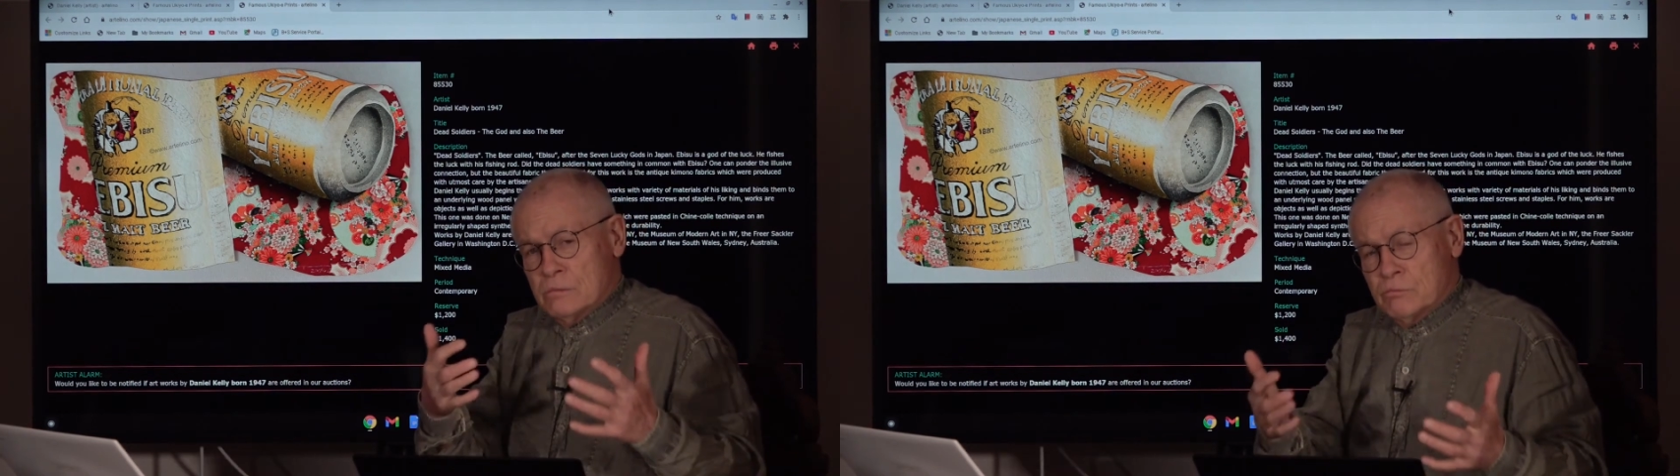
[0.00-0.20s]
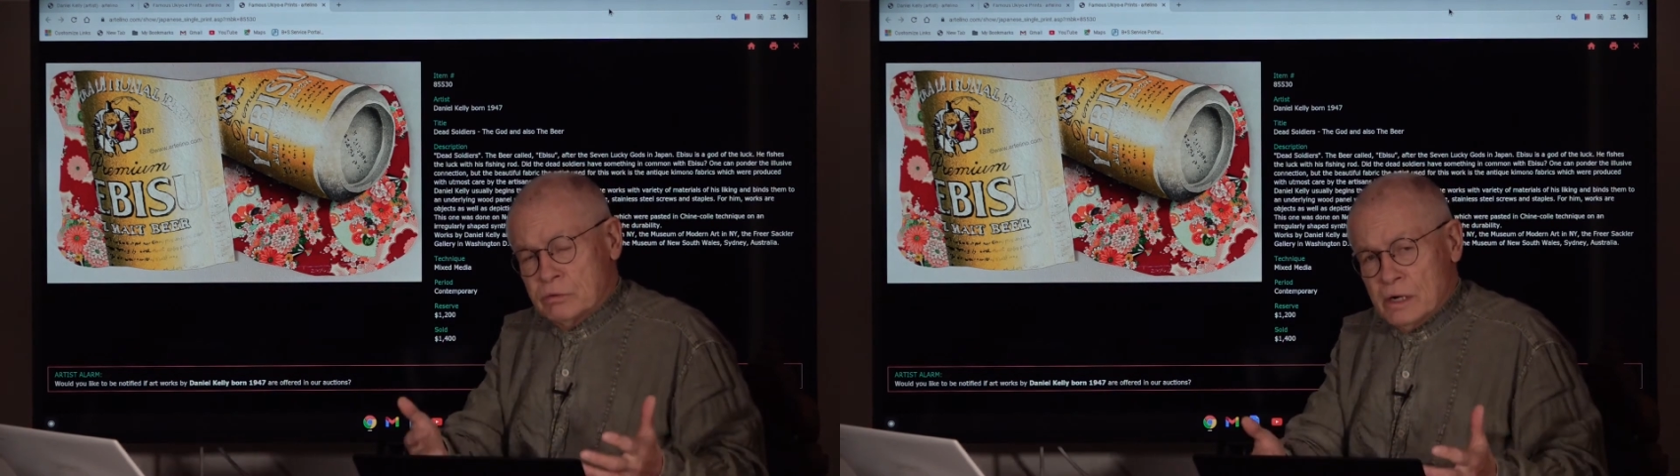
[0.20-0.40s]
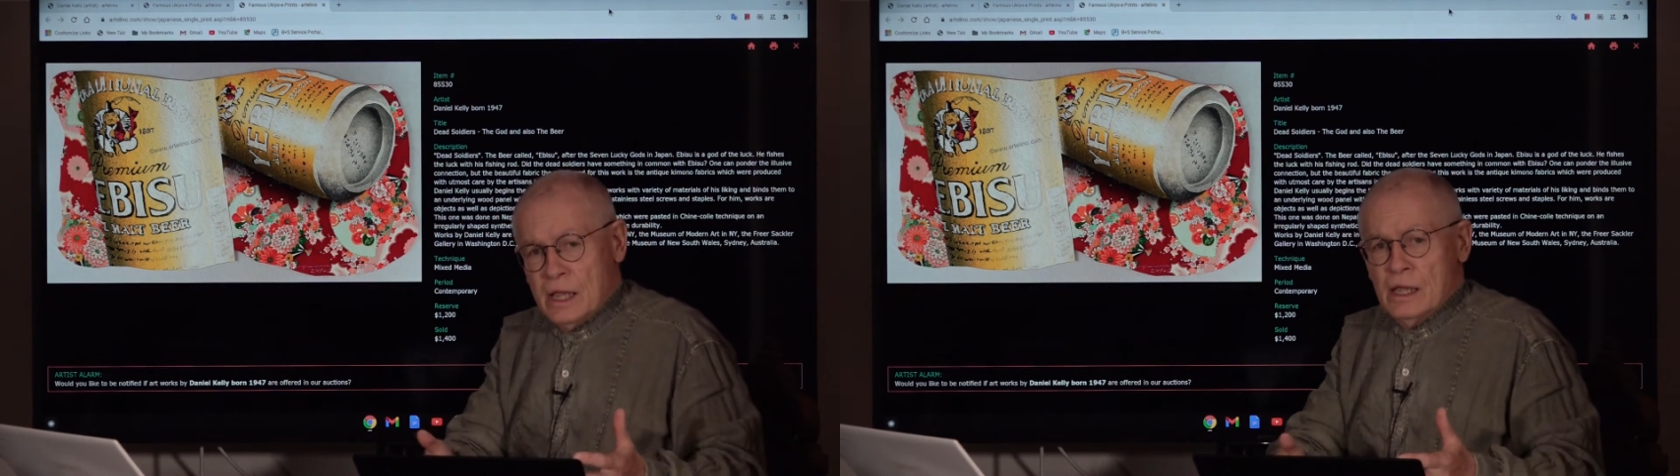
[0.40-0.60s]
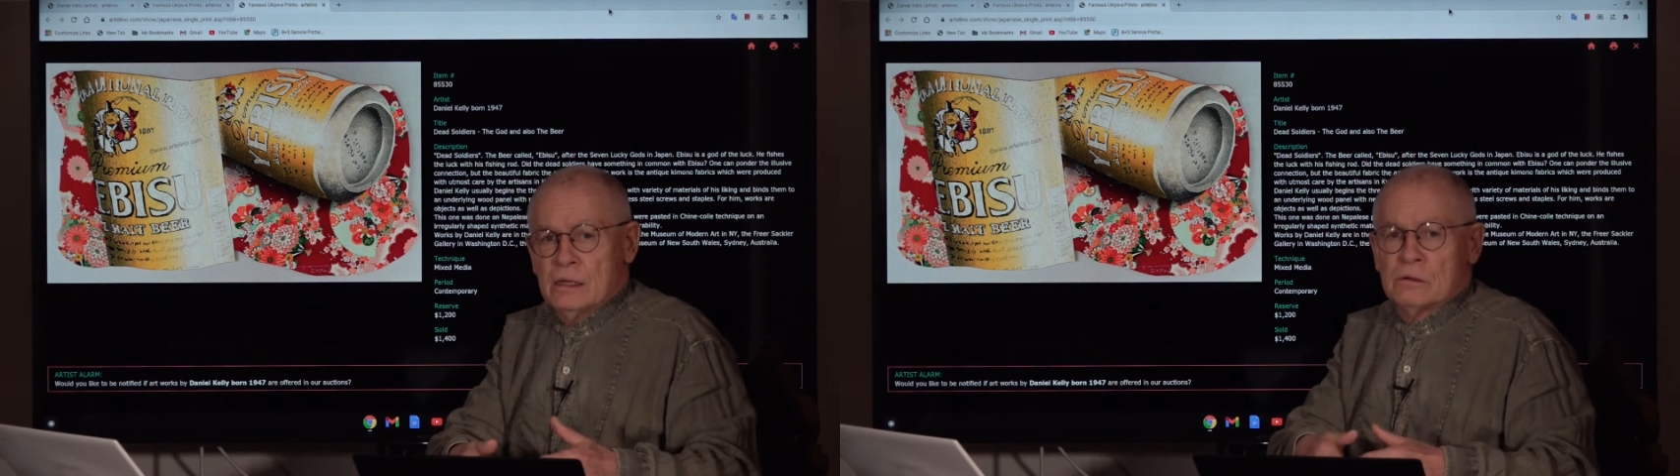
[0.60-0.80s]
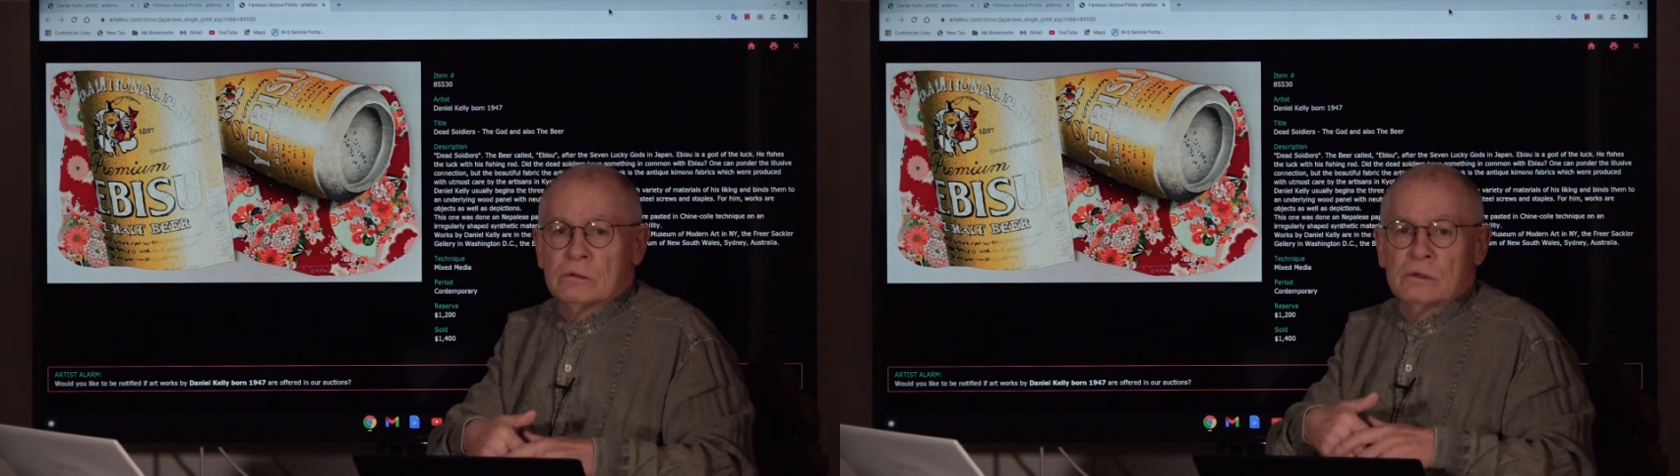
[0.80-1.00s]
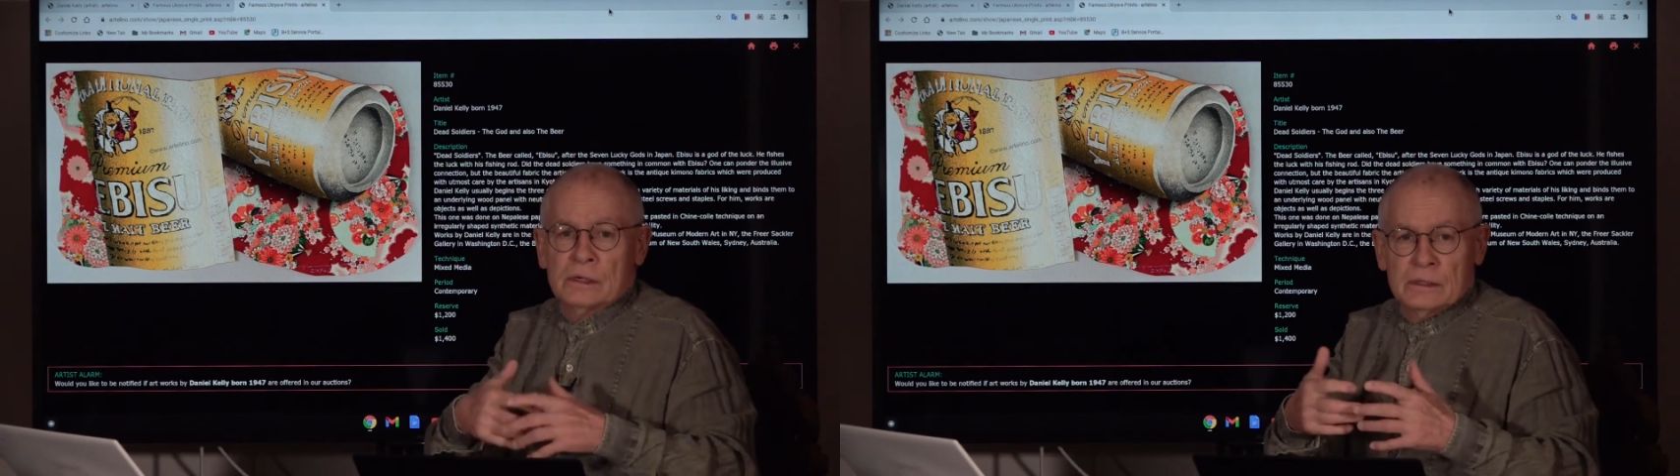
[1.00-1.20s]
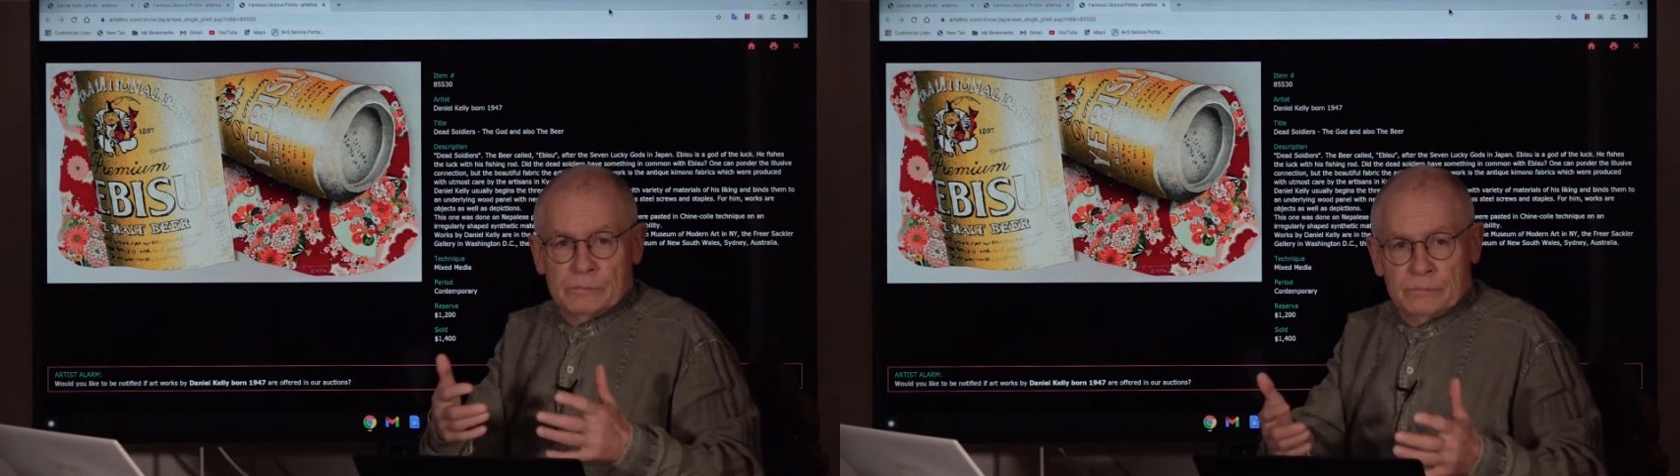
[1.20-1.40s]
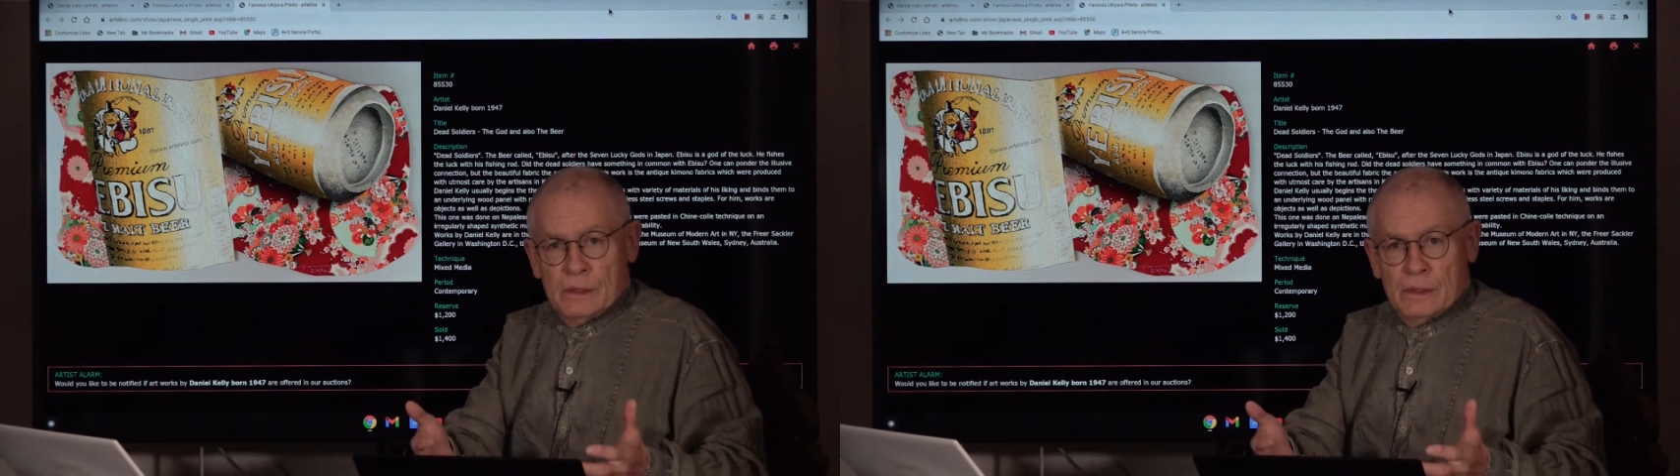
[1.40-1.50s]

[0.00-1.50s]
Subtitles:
it break, or